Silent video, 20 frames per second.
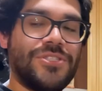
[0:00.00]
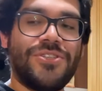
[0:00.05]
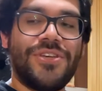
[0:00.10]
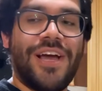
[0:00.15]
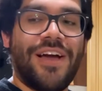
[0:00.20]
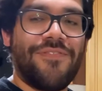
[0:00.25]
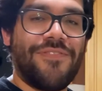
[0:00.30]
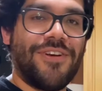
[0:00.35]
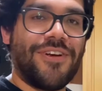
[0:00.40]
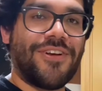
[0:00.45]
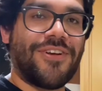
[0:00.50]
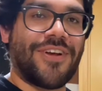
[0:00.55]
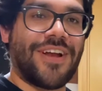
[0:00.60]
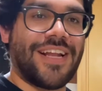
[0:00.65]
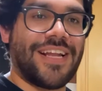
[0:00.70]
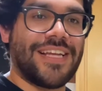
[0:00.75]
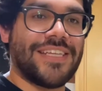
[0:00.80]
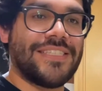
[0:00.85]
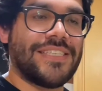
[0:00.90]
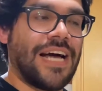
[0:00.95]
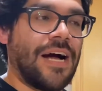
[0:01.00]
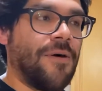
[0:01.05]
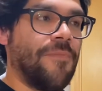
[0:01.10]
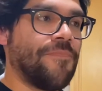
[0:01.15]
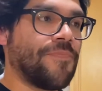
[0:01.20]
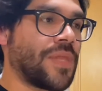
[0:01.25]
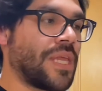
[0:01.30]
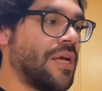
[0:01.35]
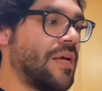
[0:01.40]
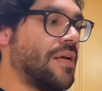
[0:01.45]
you have your ingredients out,
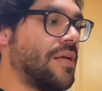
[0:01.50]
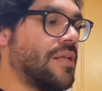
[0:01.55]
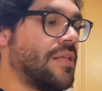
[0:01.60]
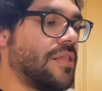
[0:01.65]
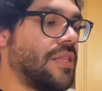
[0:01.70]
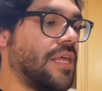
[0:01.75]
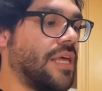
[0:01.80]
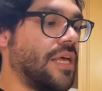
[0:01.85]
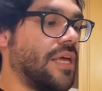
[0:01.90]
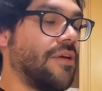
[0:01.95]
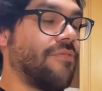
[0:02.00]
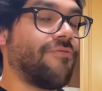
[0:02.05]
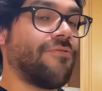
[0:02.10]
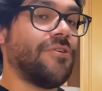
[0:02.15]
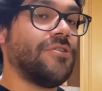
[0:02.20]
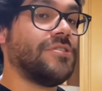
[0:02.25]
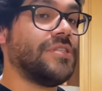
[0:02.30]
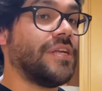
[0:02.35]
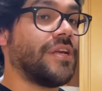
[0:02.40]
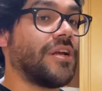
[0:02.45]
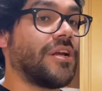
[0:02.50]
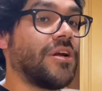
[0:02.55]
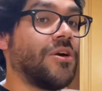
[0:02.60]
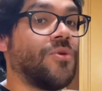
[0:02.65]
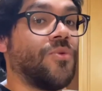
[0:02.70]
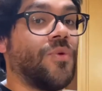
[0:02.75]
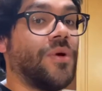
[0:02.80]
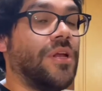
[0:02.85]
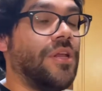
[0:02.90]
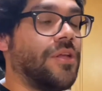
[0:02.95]
the first thing you're going to want to